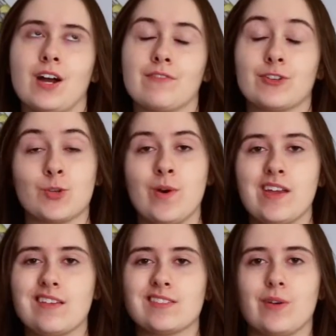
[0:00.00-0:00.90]
got it for twenty
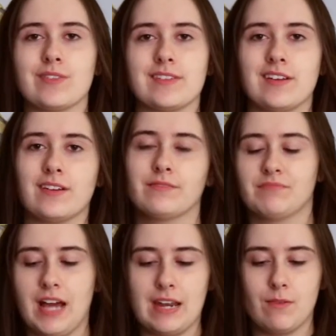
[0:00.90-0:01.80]
dollars, so it's like
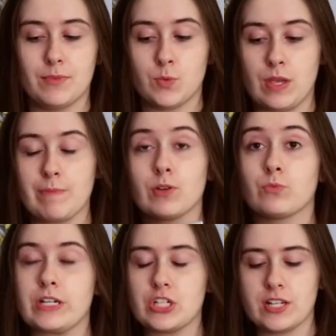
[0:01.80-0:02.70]
kind of in between, but
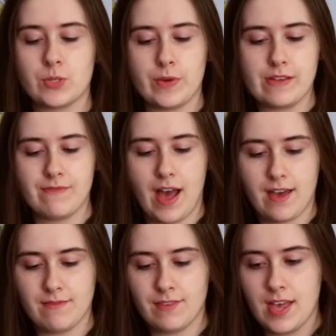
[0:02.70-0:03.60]
originally
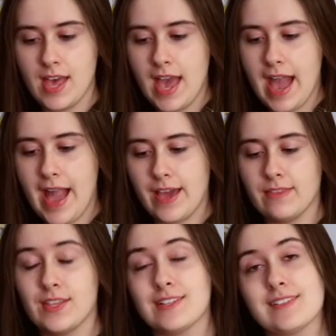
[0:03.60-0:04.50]
twenty-five dollars.
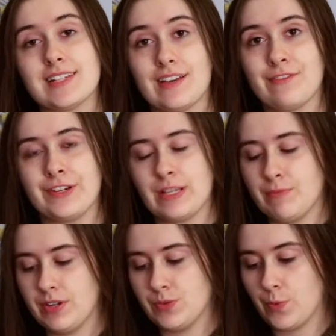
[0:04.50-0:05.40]
And this is a gift for
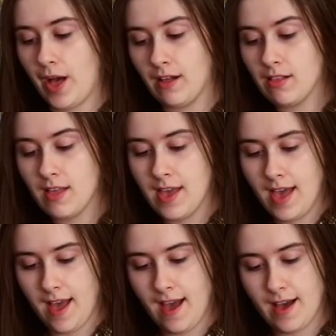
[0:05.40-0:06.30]
someone as well.
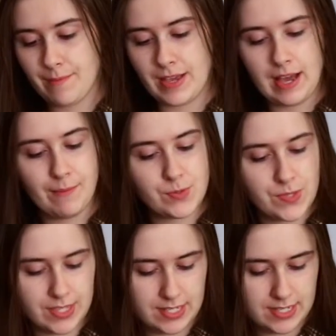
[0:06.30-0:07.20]
Um, it comes
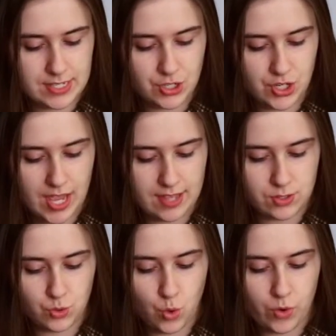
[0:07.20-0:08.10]
with the
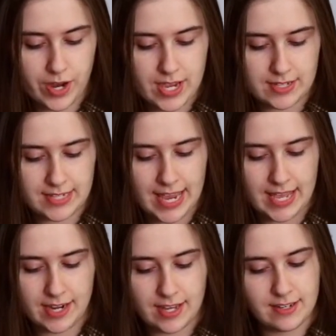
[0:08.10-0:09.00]
shades Nori,
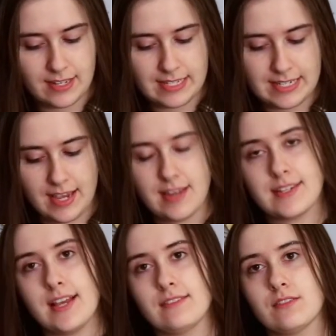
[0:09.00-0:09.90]
Tannin,
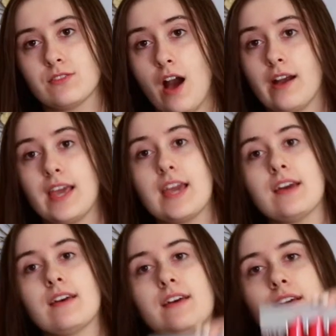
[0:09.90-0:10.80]
Date, and Saki.